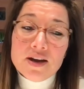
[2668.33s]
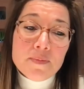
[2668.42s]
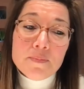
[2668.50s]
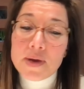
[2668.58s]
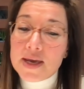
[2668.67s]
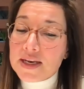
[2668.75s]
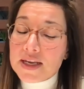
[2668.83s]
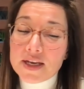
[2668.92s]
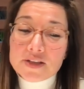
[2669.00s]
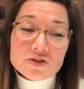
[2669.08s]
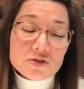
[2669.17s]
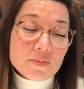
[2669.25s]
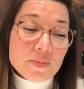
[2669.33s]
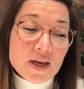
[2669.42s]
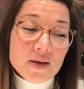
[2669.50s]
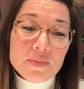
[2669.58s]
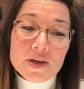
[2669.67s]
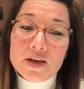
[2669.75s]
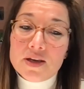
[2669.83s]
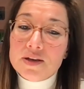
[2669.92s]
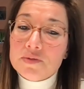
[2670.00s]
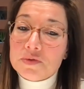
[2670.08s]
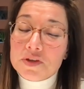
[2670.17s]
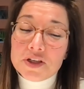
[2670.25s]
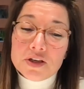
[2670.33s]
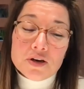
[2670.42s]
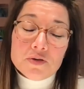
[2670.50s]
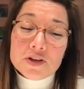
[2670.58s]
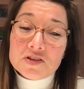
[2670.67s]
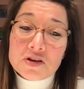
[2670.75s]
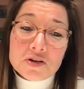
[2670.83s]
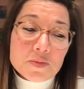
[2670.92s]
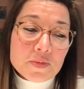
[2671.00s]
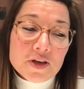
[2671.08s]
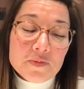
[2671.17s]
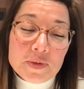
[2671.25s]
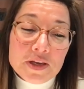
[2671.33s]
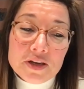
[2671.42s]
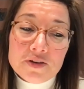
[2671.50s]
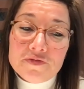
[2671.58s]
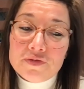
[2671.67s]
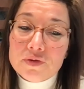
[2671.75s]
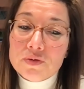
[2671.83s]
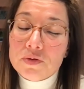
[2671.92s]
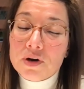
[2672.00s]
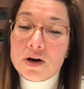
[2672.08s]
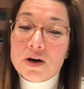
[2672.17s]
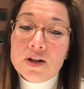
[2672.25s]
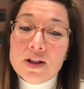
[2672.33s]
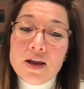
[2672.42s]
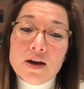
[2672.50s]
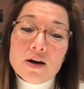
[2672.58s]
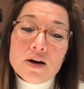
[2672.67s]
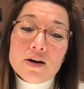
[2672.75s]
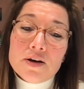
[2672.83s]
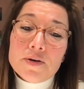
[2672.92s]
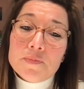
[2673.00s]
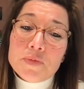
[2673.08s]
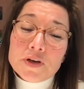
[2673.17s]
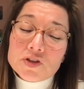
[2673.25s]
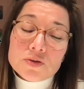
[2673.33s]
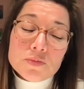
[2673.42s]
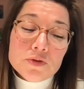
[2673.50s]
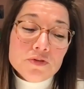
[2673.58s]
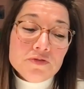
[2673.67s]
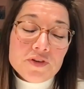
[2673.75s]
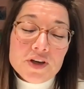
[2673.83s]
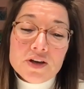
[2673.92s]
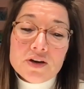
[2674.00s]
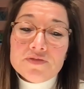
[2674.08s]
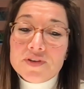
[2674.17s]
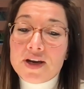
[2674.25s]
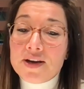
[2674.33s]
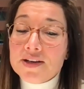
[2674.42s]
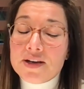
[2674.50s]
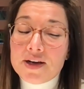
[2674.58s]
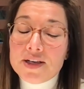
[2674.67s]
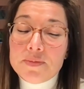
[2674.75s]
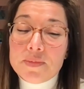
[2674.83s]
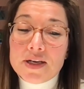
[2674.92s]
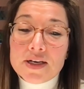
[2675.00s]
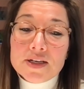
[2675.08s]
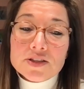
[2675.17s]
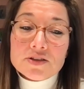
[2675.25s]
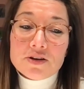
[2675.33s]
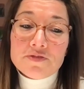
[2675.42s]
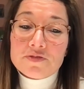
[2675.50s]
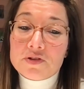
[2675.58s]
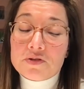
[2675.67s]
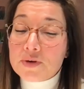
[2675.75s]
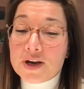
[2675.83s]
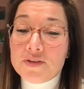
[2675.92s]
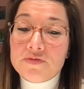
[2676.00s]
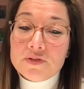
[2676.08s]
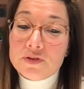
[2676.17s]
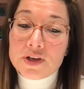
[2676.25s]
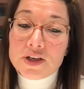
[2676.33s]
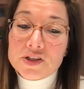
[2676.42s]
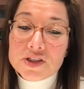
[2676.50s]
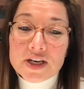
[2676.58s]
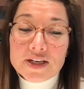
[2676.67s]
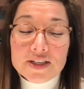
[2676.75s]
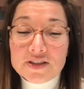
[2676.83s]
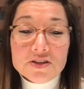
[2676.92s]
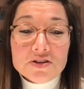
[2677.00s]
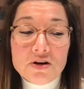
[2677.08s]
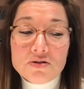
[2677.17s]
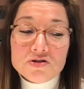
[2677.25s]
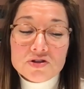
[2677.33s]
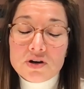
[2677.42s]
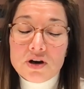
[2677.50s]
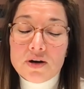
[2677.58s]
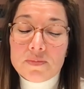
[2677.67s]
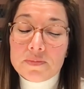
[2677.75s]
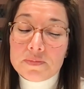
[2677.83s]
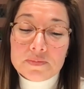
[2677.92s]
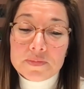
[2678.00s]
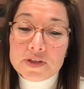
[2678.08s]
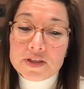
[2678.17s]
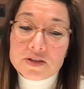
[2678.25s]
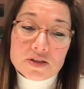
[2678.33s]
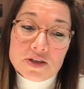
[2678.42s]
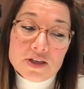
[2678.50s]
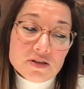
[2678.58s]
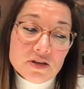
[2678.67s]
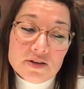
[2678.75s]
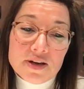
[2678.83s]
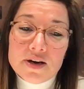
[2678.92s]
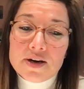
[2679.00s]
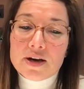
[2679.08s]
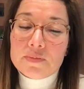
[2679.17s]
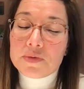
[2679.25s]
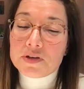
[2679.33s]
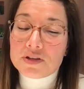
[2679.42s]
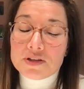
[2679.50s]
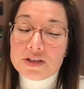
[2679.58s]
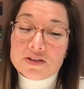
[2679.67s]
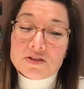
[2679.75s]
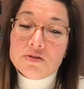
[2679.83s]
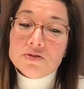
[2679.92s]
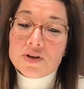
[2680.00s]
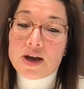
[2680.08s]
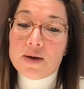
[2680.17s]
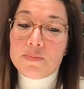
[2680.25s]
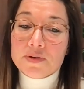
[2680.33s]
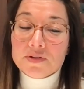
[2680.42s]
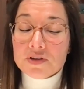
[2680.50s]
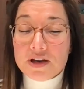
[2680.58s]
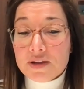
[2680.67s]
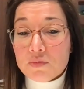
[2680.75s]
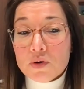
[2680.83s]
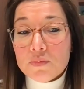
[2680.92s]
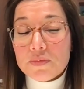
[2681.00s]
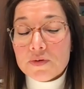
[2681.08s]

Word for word: minutes, or maybe you know it's gonna be be a full uh, uh, picture movie of ninety minutes of great footage, and this is going to come, but it's it's not there yet, but it's going to happen at one